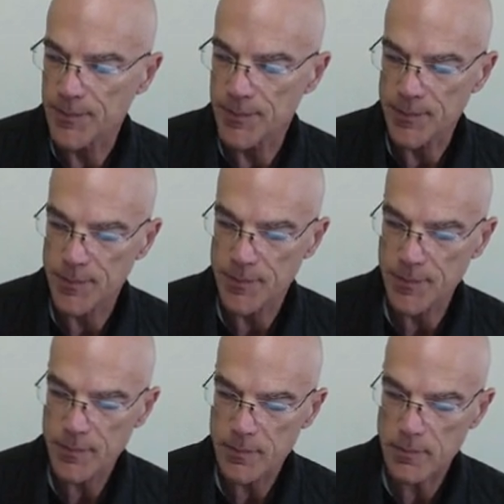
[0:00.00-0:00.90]

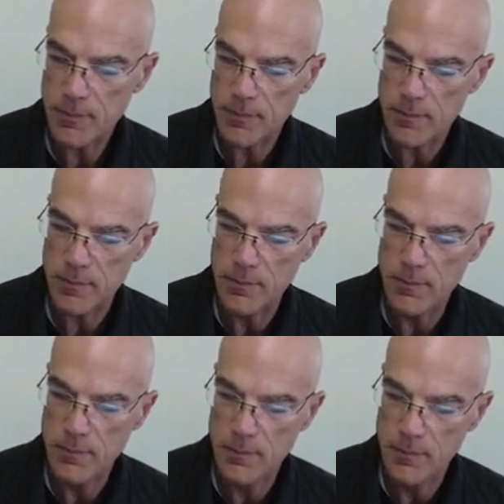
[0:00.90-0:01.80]

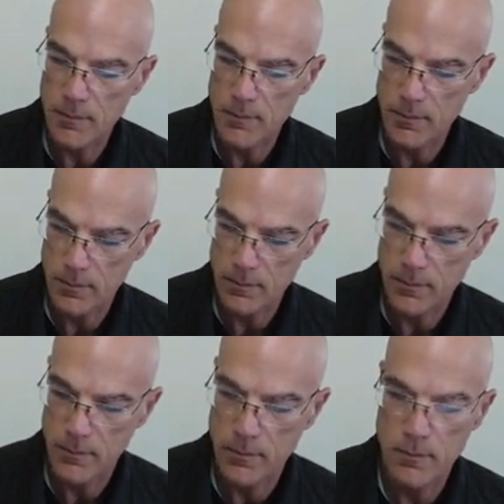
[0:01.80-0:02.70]

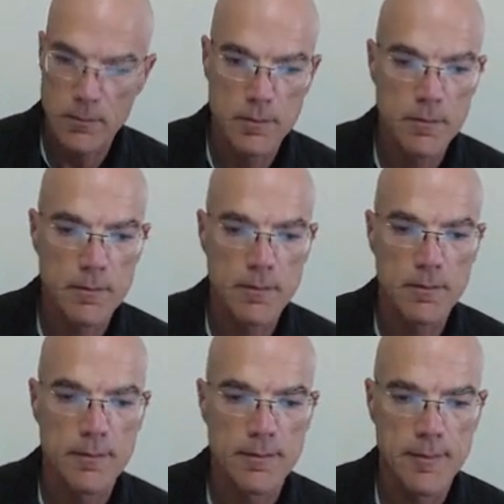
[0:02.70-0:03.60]

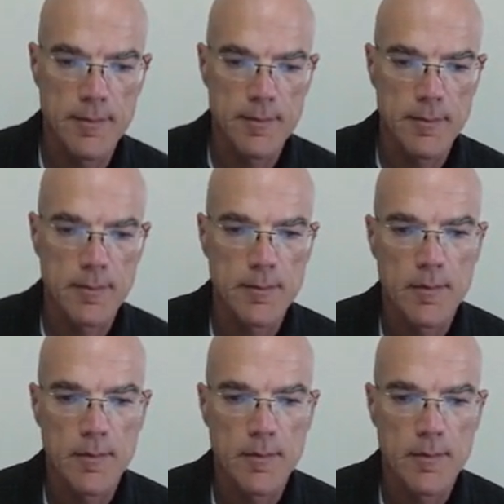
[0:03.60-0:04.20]
Nothing is said.